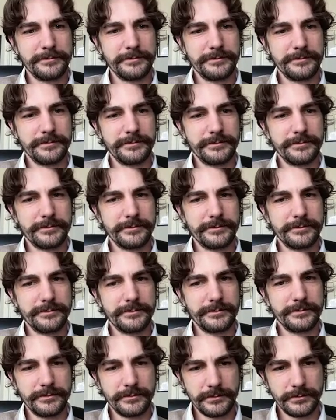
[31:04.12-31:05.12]

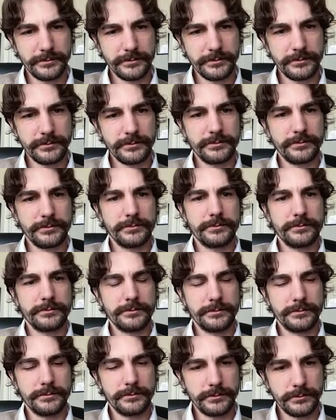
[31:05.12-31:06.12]

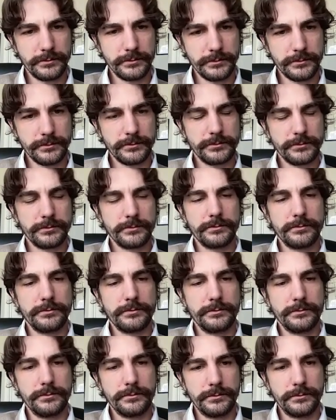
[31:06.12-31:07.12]

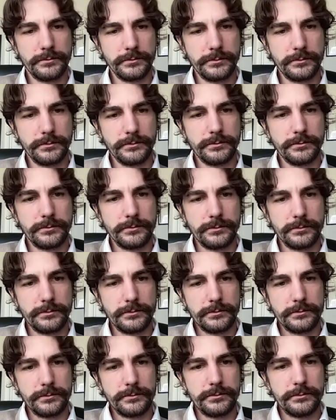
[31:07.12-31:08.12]

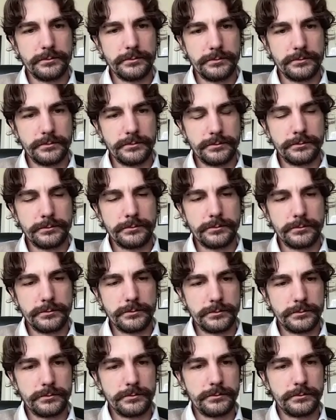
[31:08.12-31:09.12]

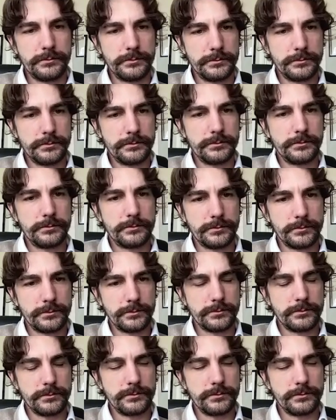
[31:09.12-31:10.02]
The person shown says nothing.